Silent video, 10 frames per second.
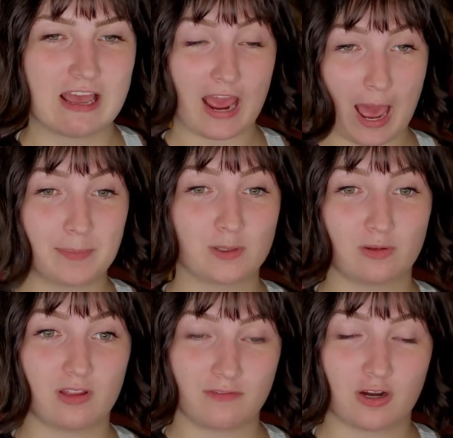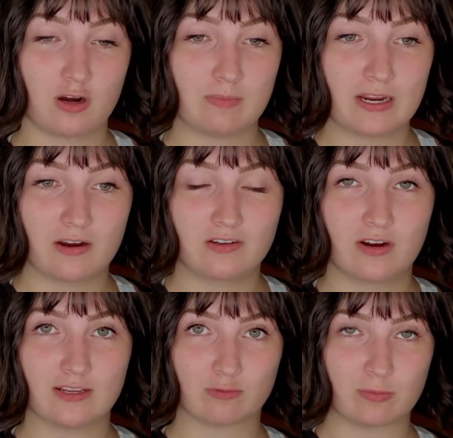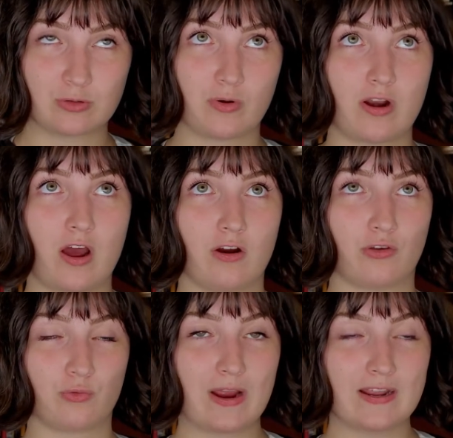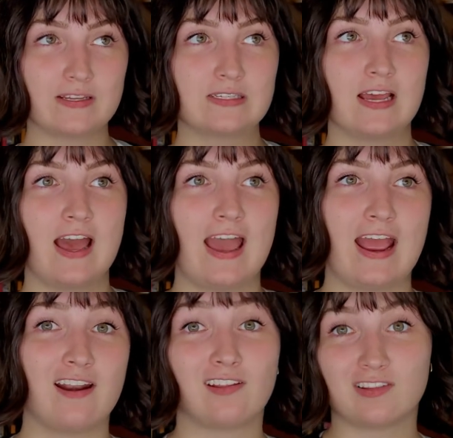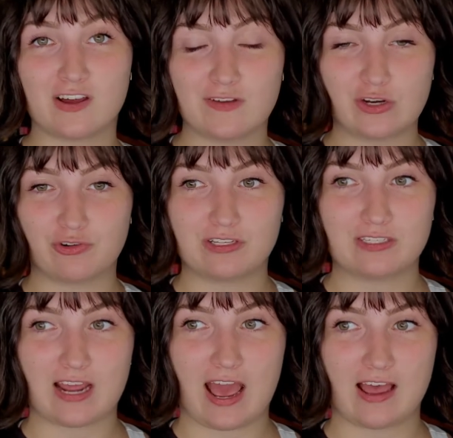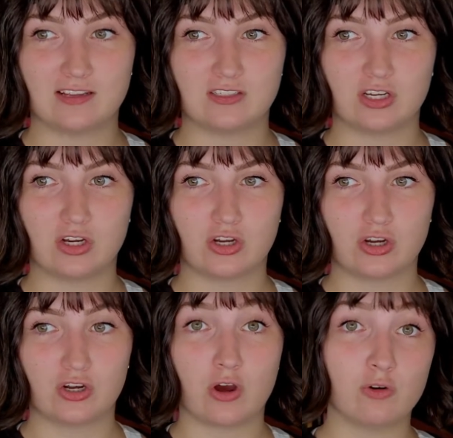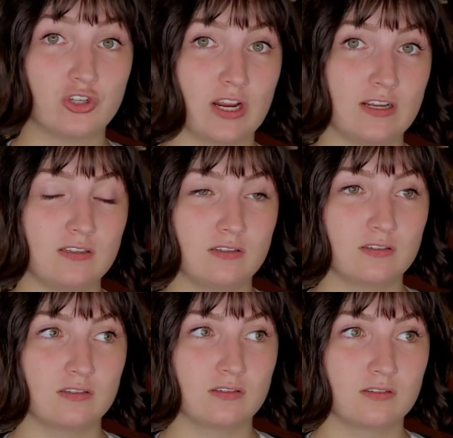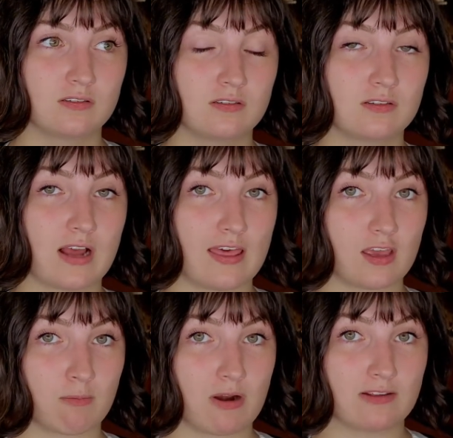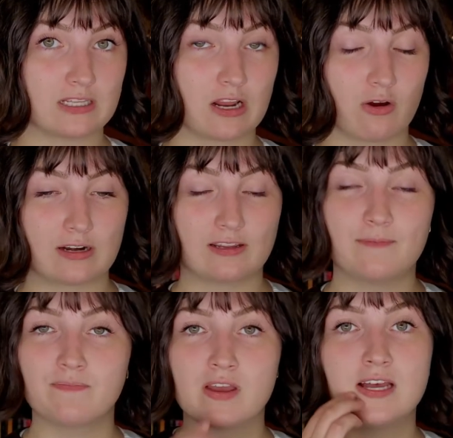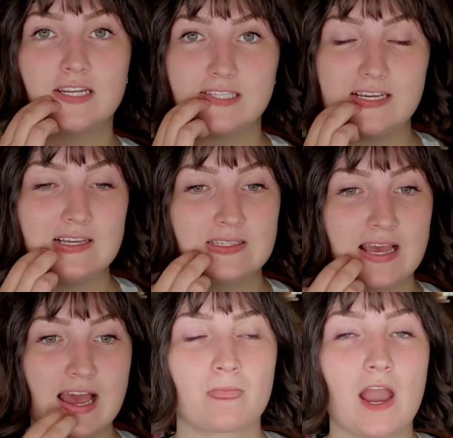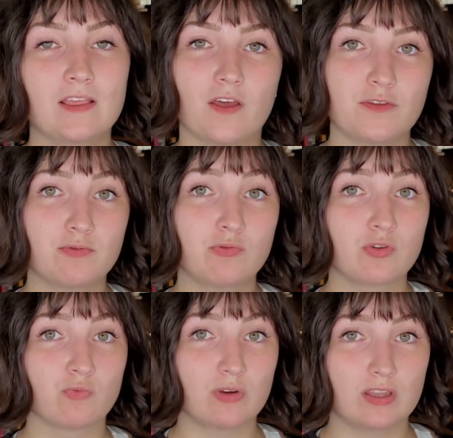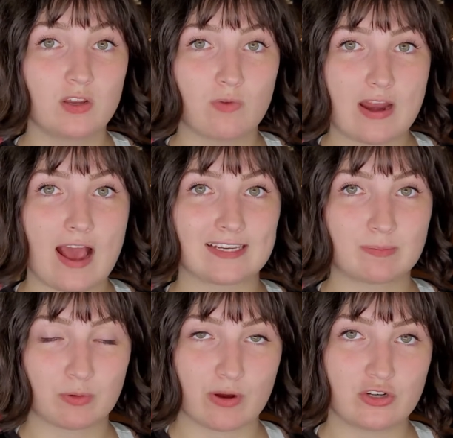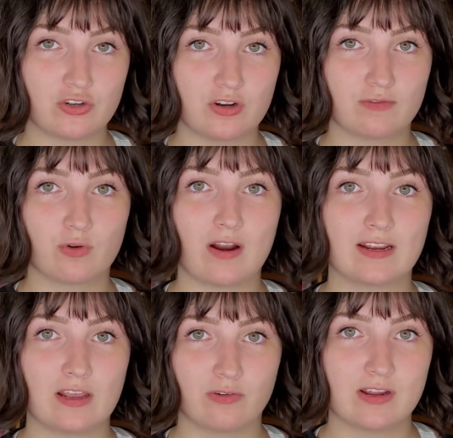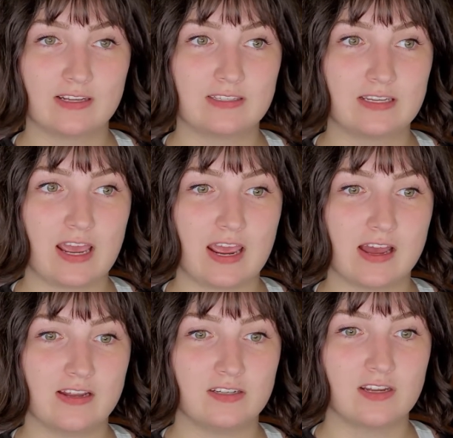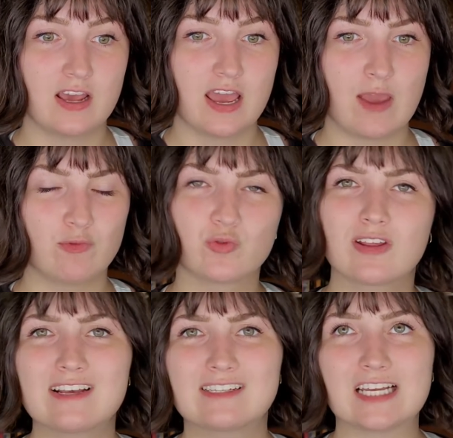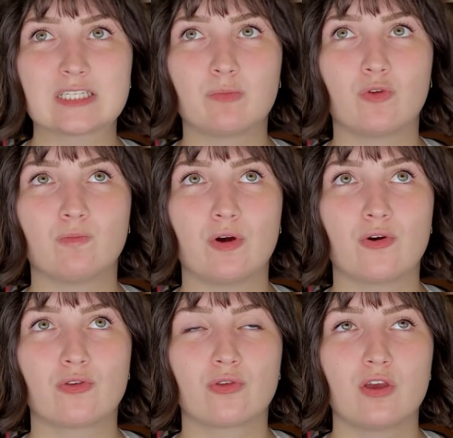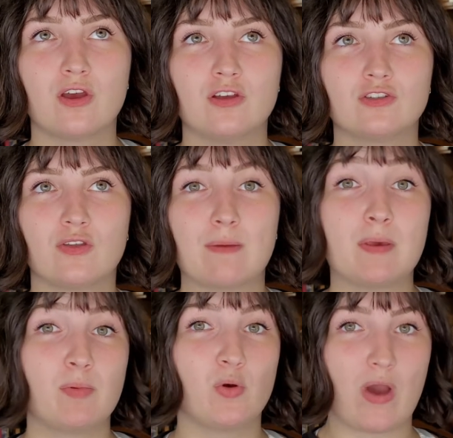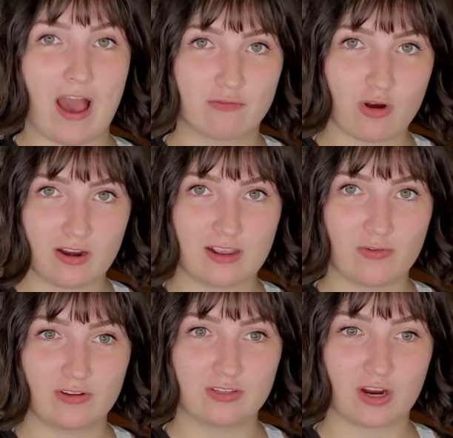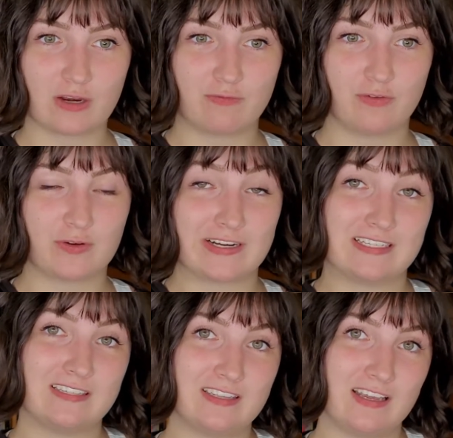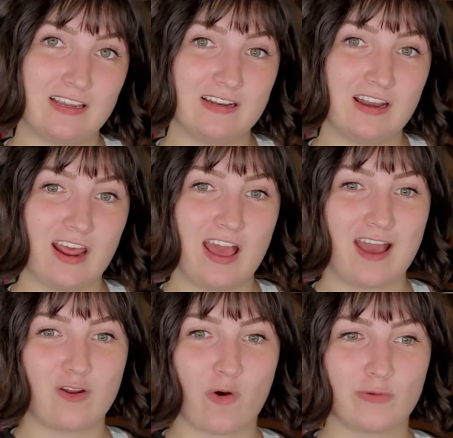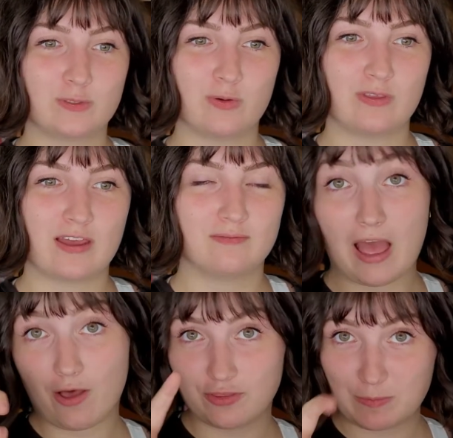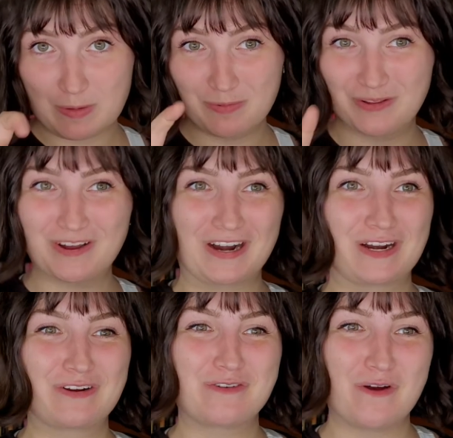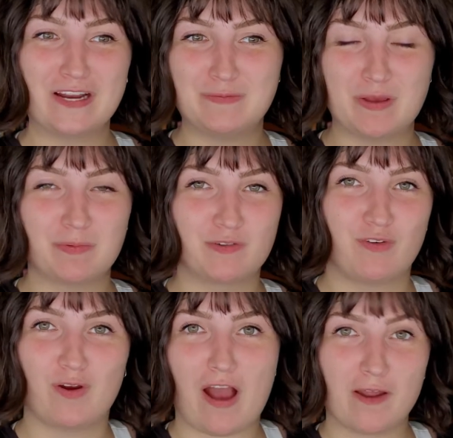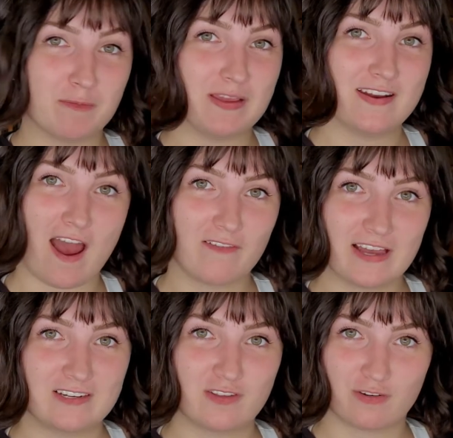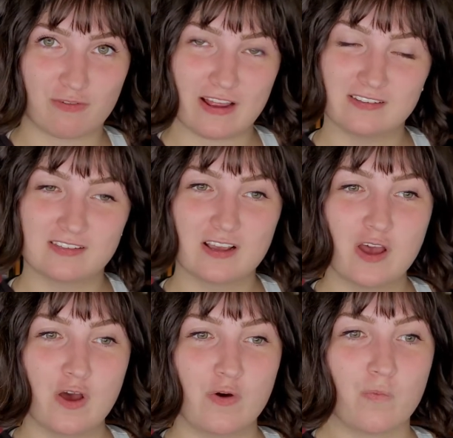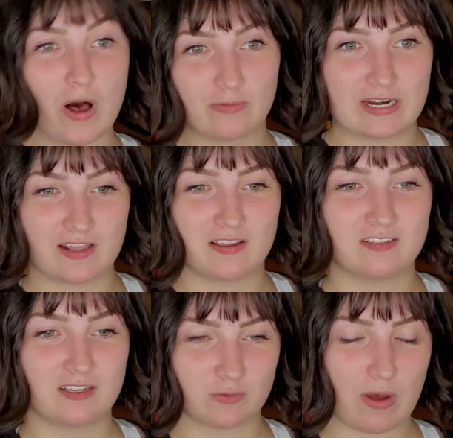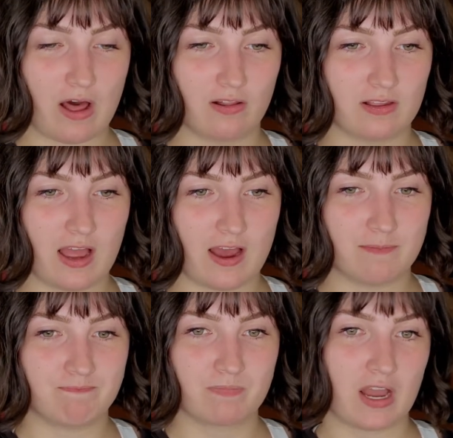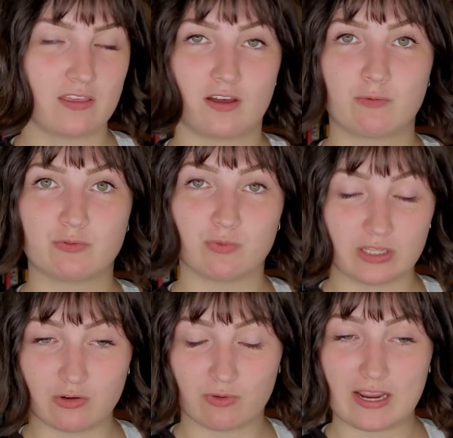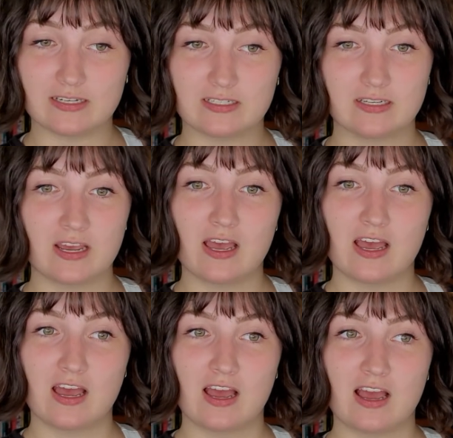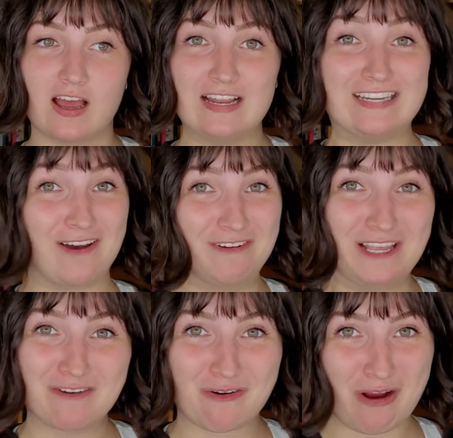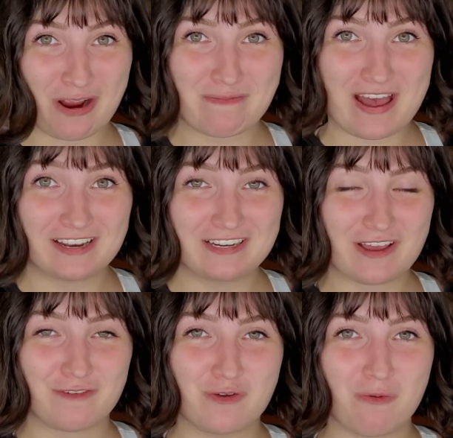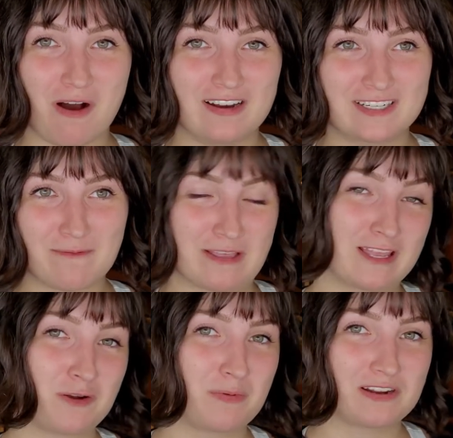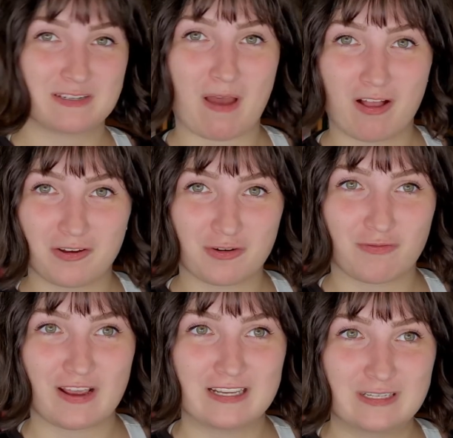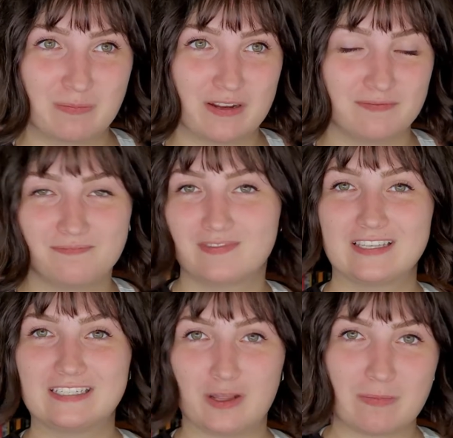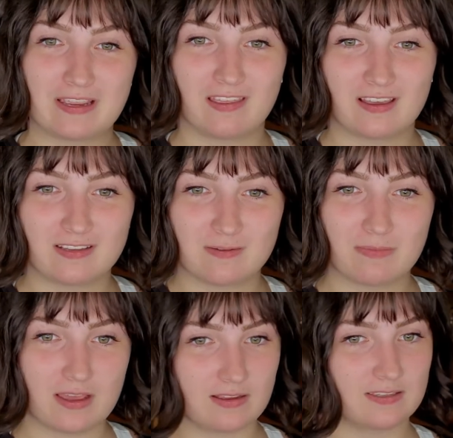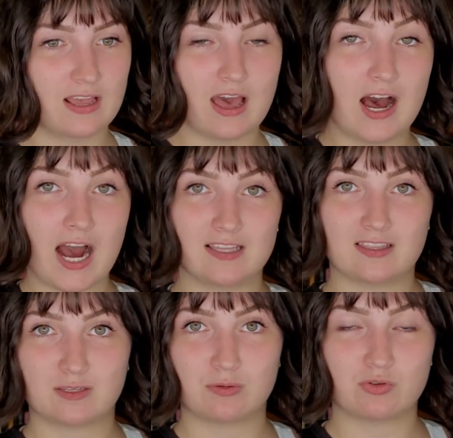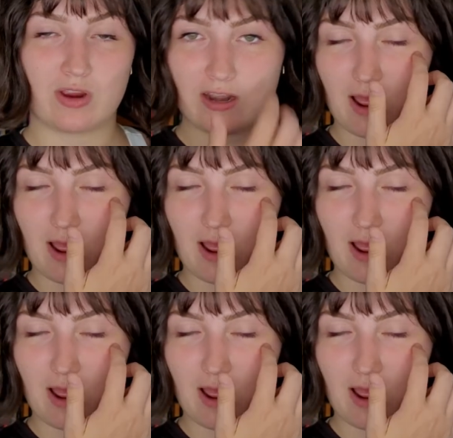Absolutely loved it. Our main character has rheumatoid arthritis, and the love interest has Gaucher's, I think I'm pronouncing that correctly, disease. I thought this was a really great exploration of chronic illness, and it was really accessible both so that people who have chronic illness are going to feel very seen, and also that healthy people are going to be able to figure out how to be an ally to their friends while reading this as well. I thought it was really great. Definitely would recommend if you want something that'll put a smile on your face but still make you think some things. I think this was great.